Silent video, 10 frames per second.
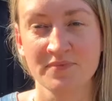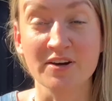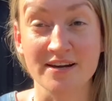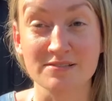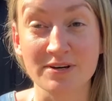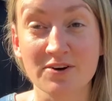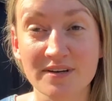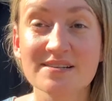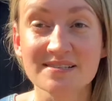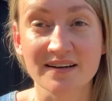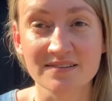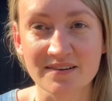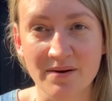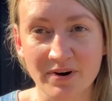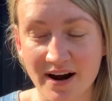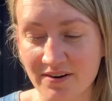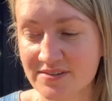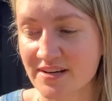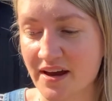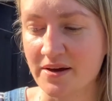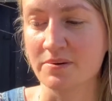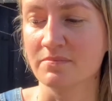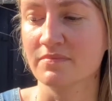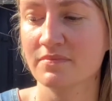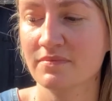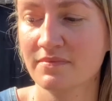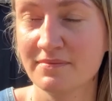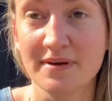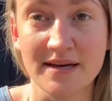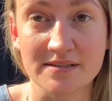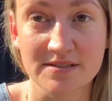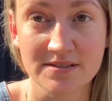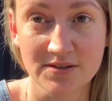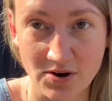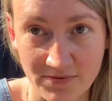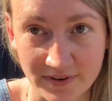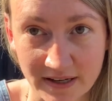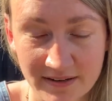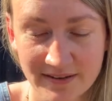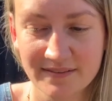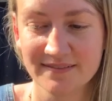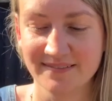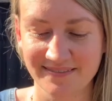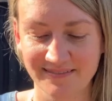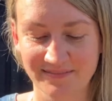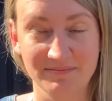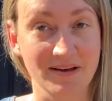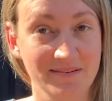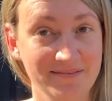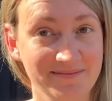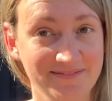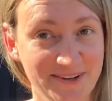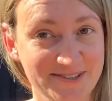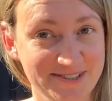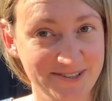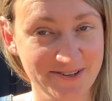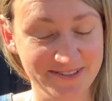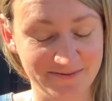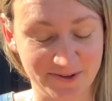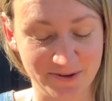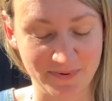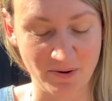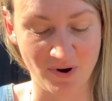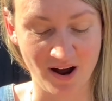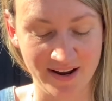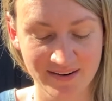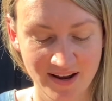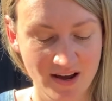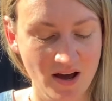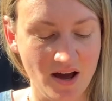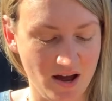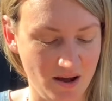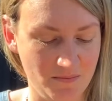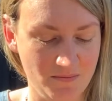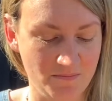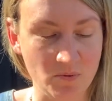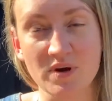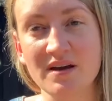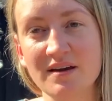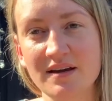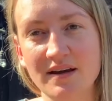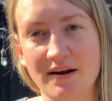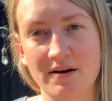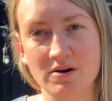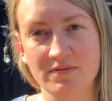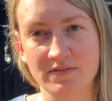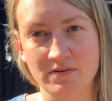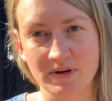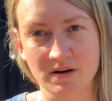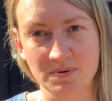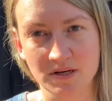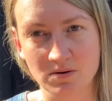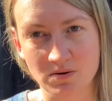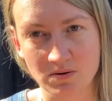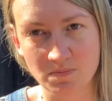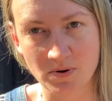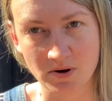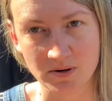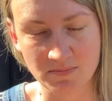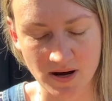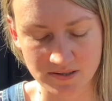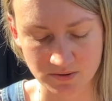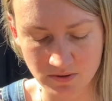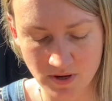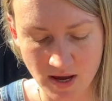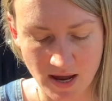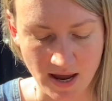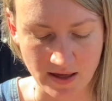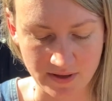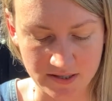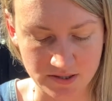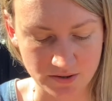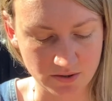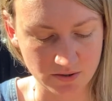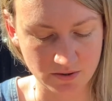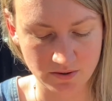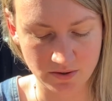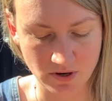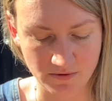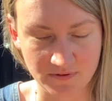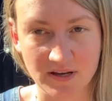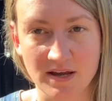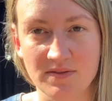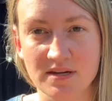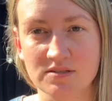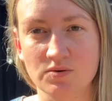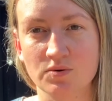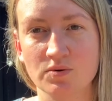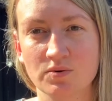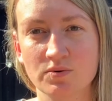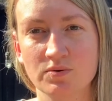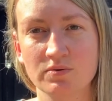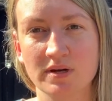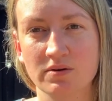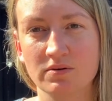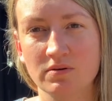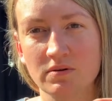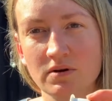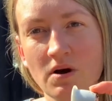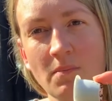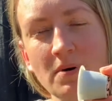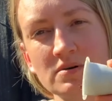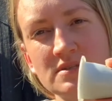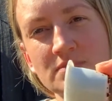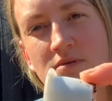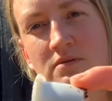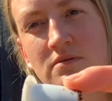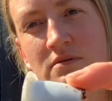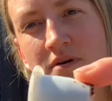Okay, so we got there second time round. It's coffee, closely followed by wine. But we get our coffee from a company called Pod and Parcel, and they do coffee in these cool little compostable